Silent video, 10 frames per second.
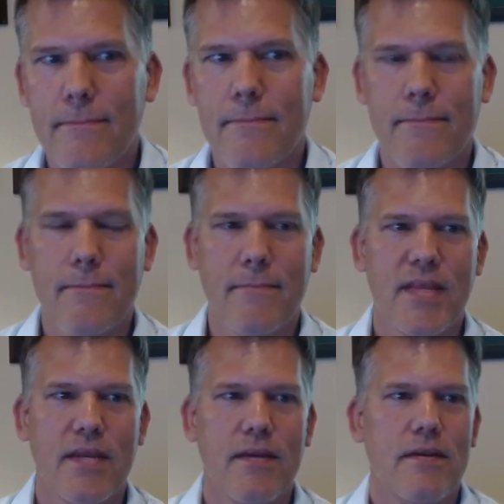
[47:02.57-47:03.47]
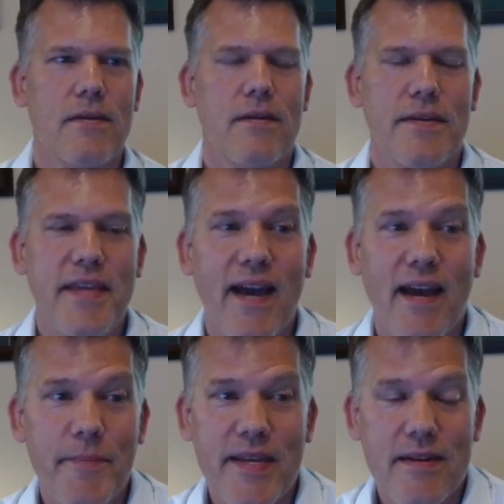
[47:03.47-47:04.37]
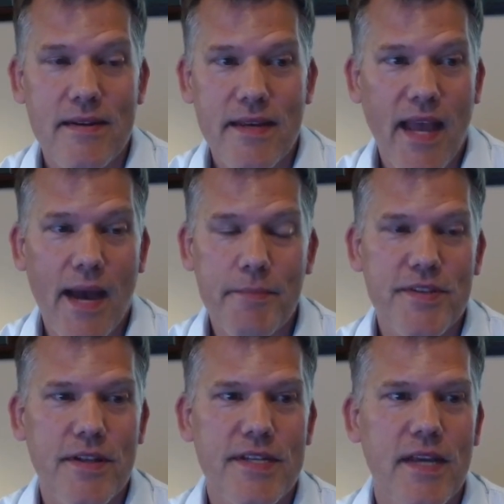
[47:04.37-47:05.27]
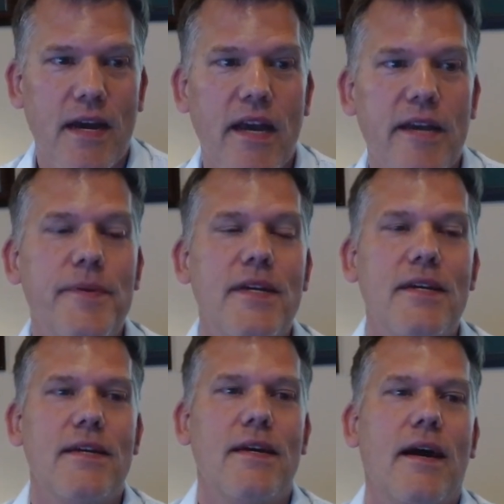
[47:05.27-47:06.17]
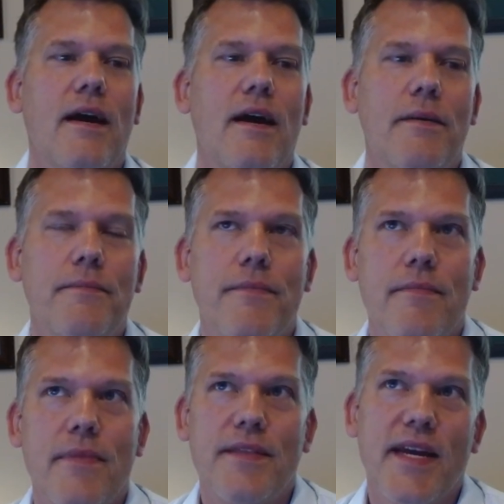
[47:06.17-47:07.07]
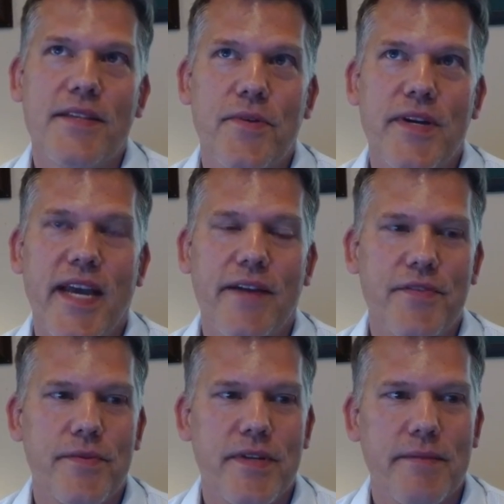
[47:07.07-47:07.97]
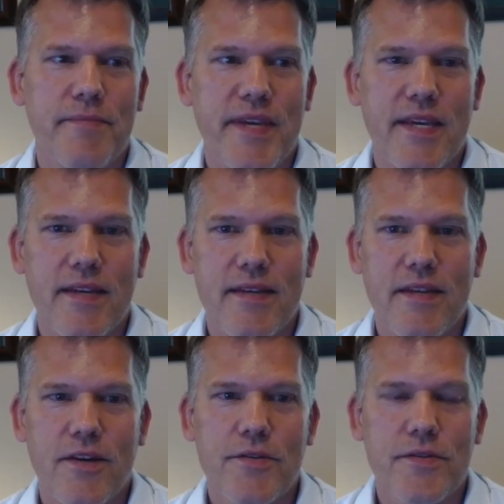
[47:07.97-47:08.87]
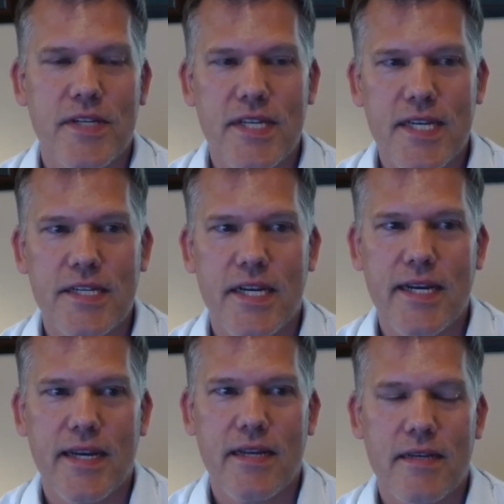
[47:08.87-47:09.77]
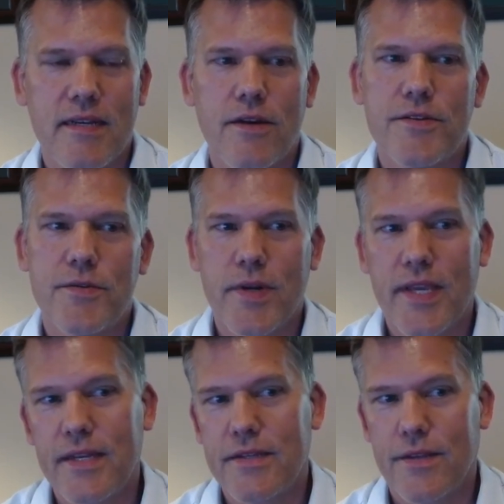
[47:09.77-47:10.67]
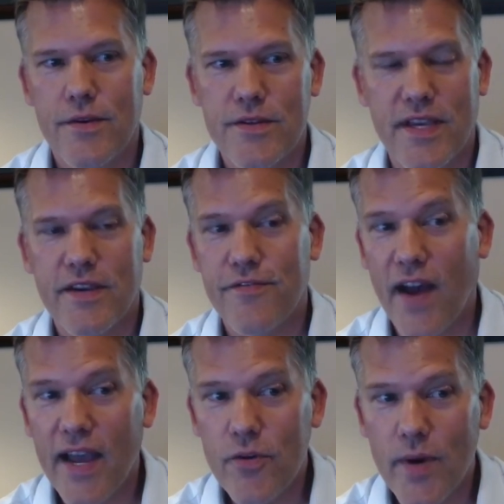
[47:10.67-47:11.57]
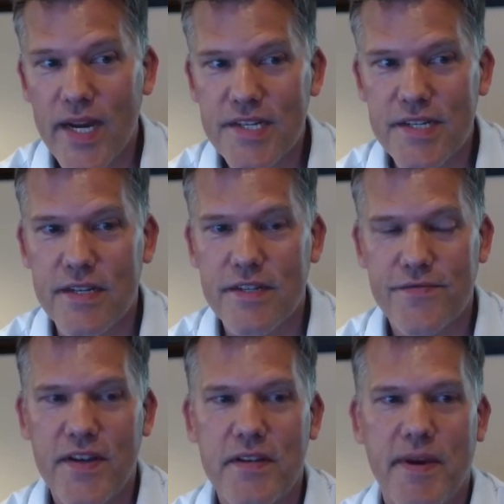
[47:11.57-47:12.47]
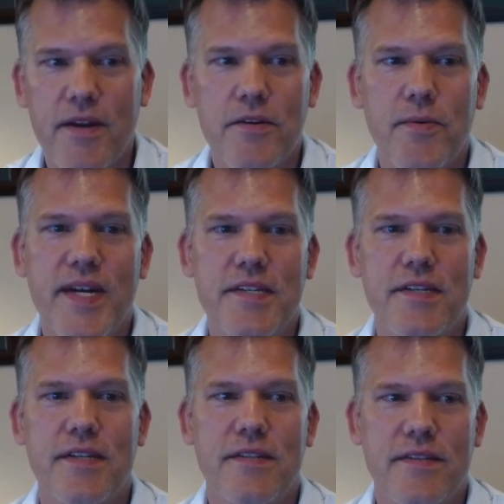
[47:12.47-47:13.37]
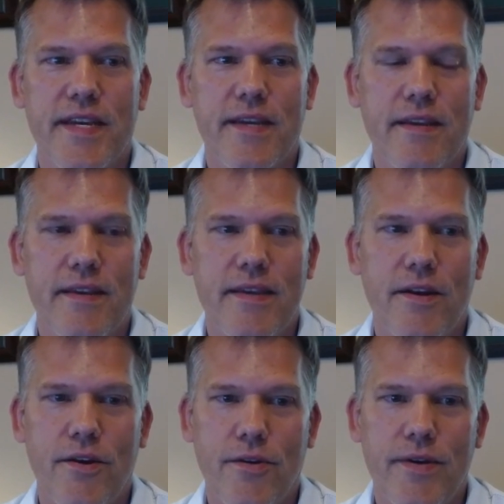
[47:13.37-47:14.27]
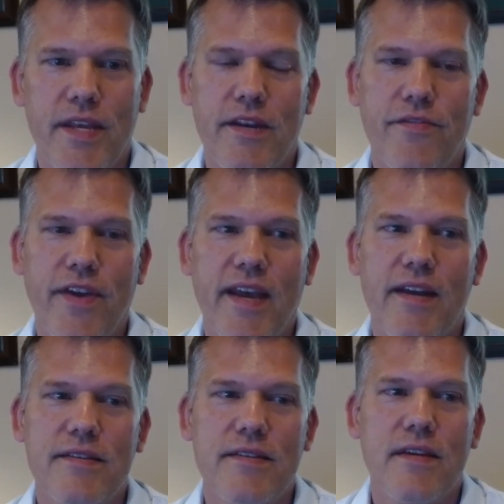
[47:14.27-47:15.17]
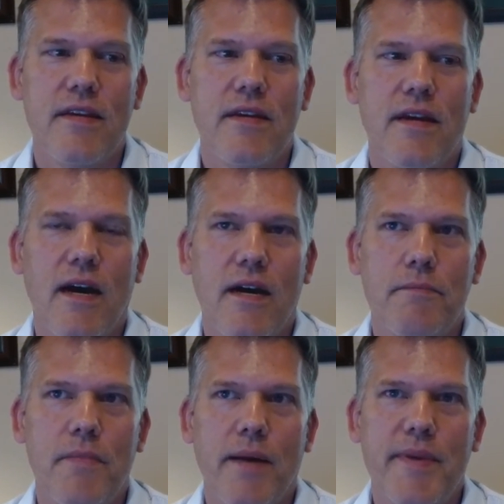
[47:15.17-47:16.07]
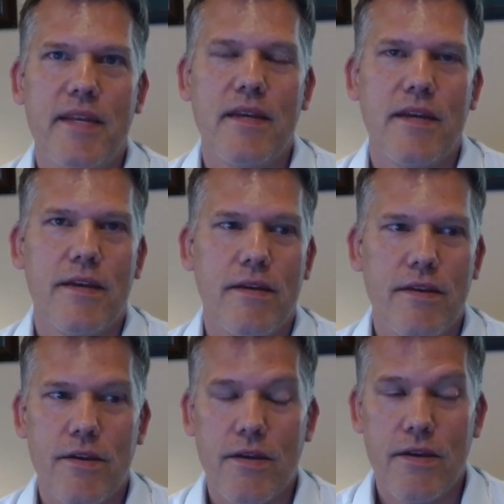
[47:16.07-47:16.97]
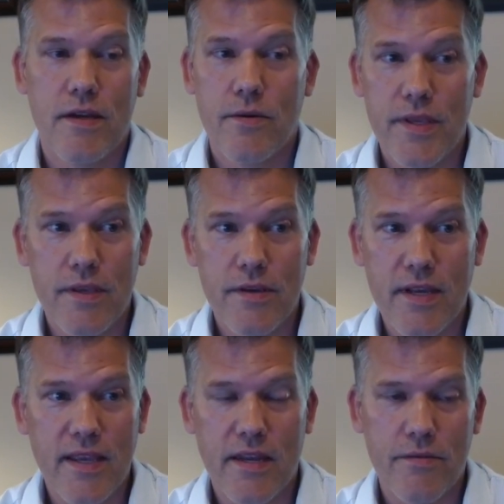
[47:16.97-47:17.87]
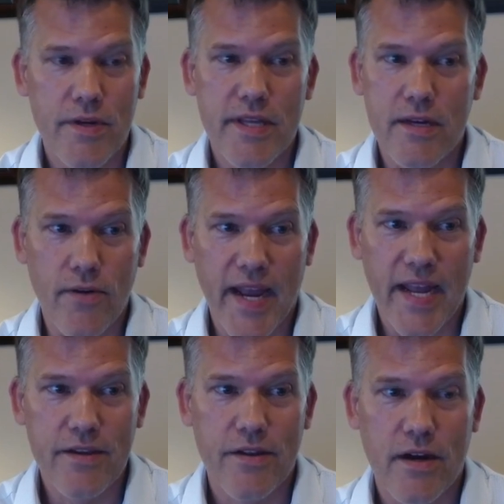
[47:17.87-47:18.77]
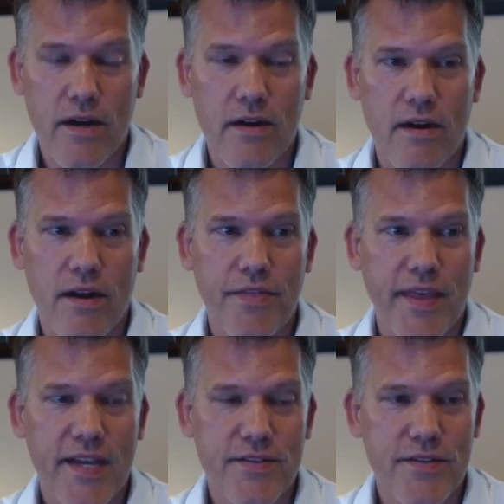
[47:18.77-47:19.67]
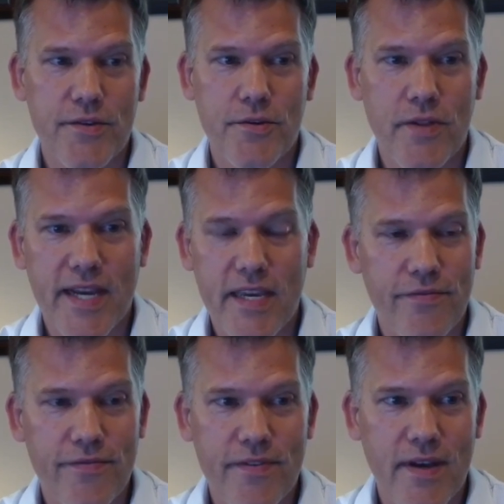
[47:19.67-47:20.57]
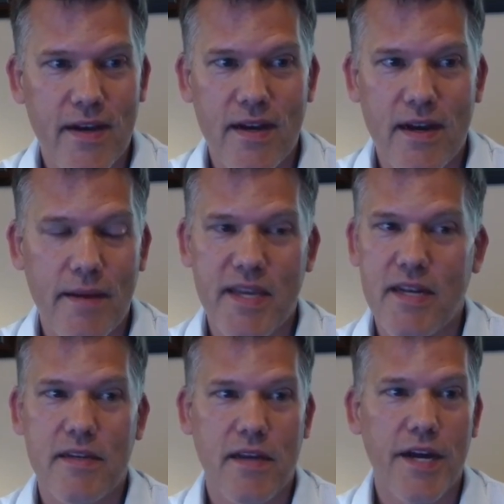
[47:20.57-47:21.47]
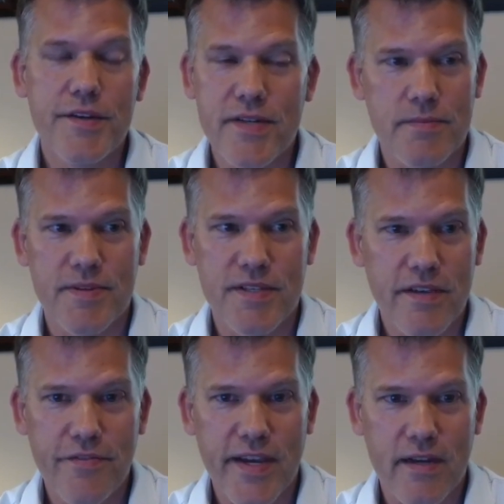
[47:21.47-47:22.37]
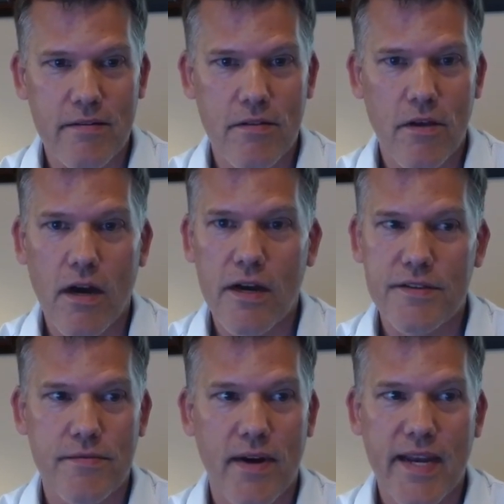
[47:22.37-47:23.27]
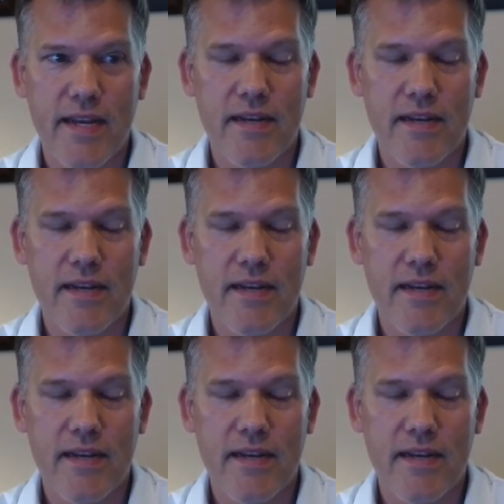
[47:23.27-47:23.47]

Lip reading: Mm-hmm. Yeah, I mean, it happens all the time. And that's where you have to really be, strategic and, sort of get to those like 5 questions, fundamental questions, like, in advance. I mean, you can get really granular on things too. Like in country specific laws, right?